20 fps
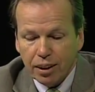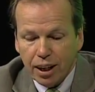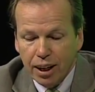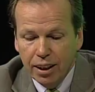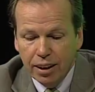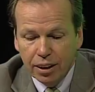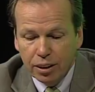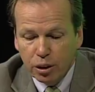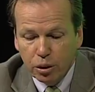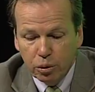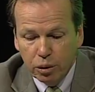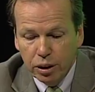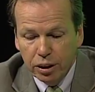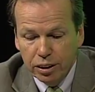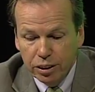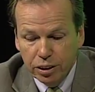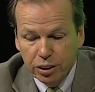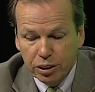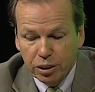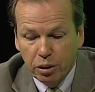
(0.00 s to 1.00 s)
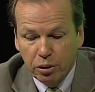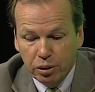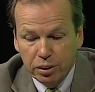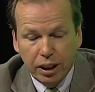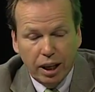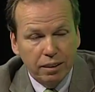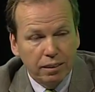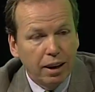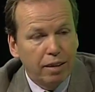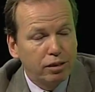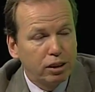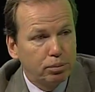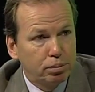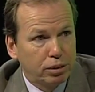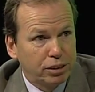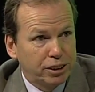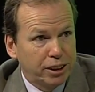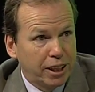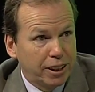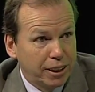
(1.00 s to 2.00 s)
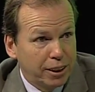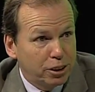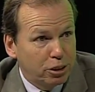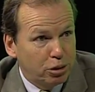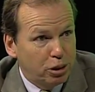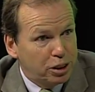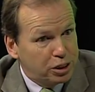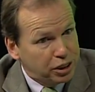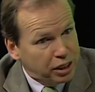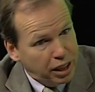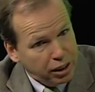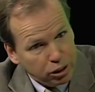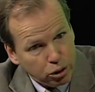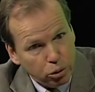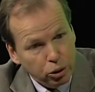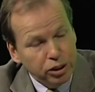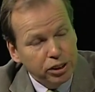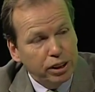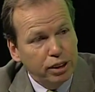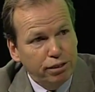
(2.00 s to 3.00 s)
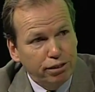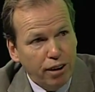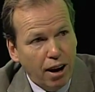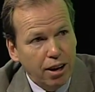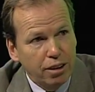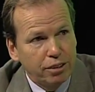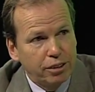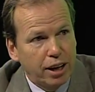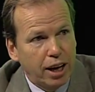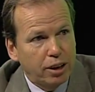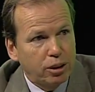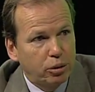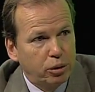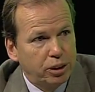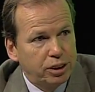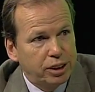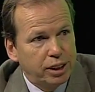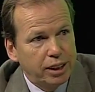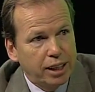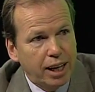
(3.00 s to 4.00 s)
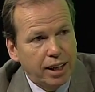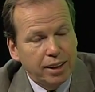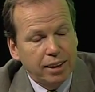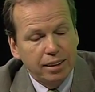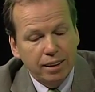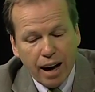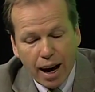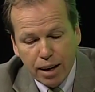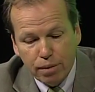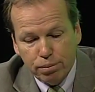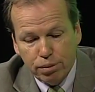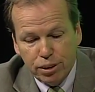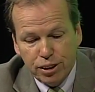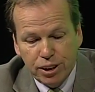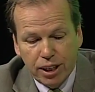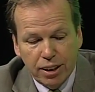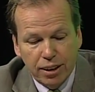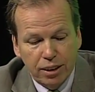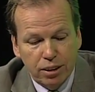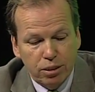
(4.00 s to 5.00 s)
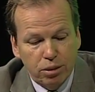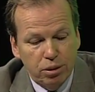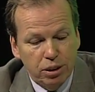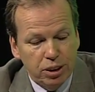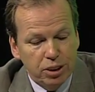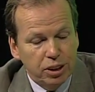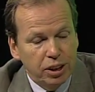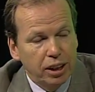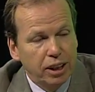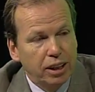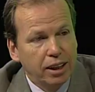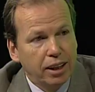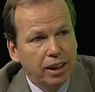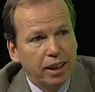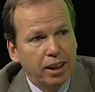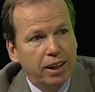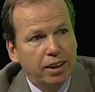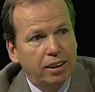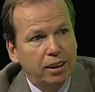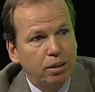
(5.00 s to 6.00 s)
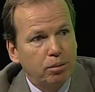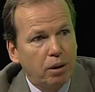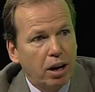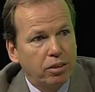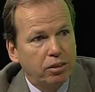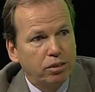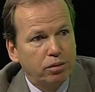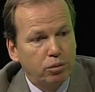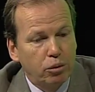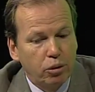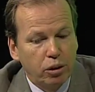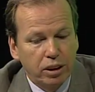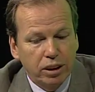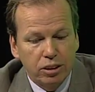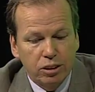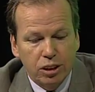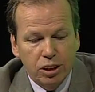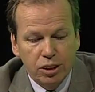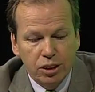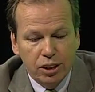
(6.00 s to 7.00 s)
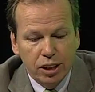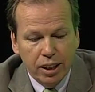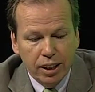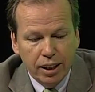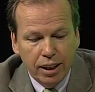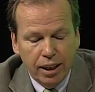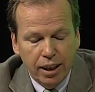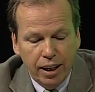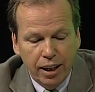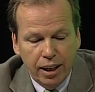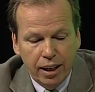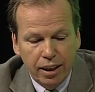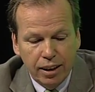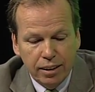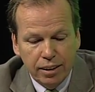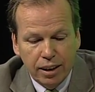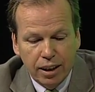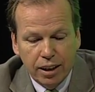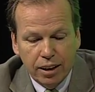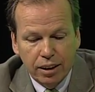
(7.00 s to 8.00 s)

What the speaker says: And so 11% increase, and Quincy followed that. Quincy had a 9% increase in the amount of mortgages. And